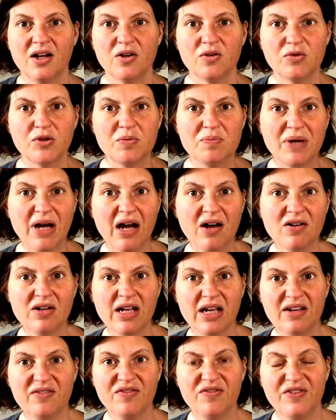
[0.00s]
Riebau
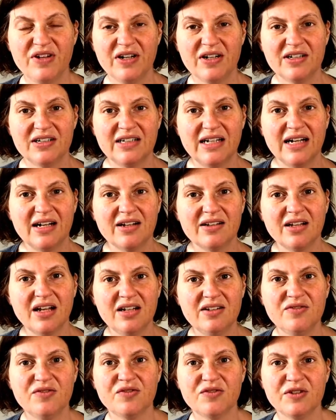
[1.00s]
gave Faraday a
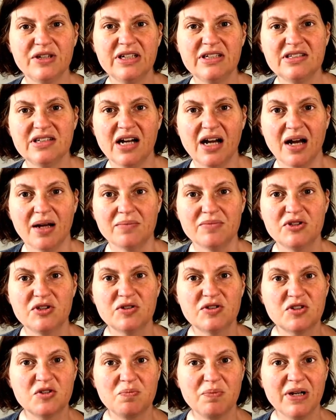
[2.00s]
lot of free time
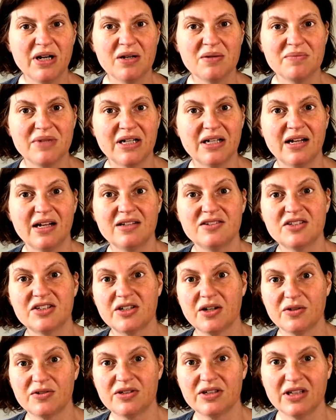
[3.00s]
to experiment and to
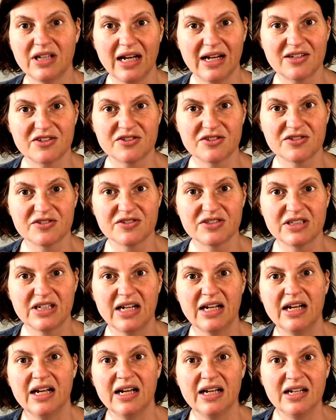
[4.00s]
go to lectures.
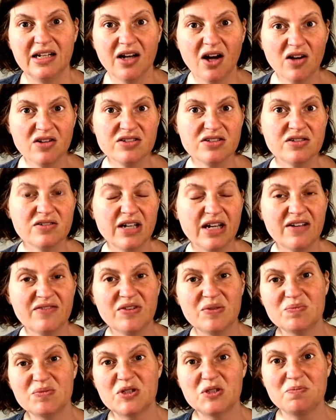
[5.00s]
He also gave
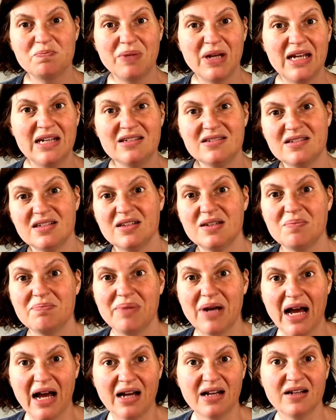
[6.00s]
him space in the
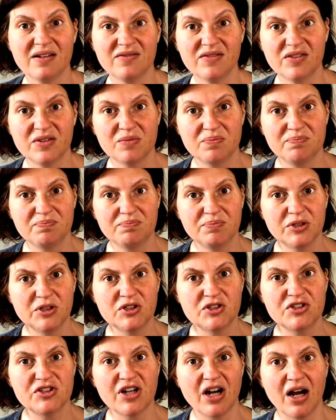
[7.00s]
back of the
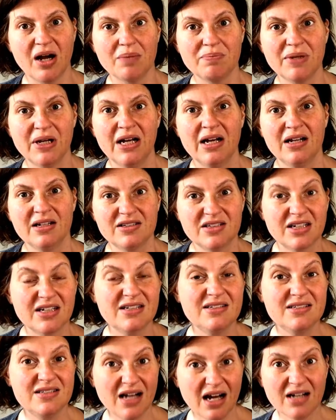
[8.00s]
bookshop to
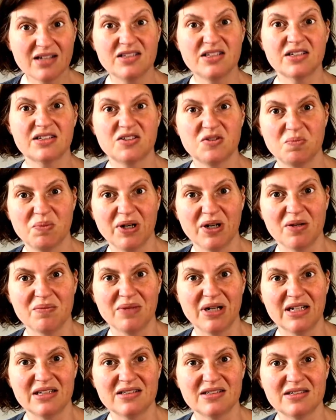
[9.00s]
conduct
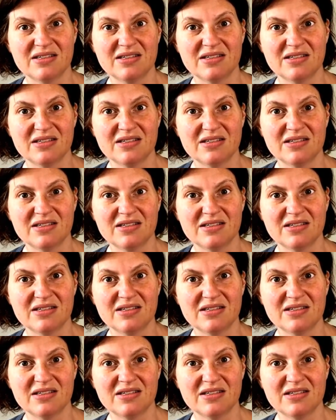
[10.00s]
experiments.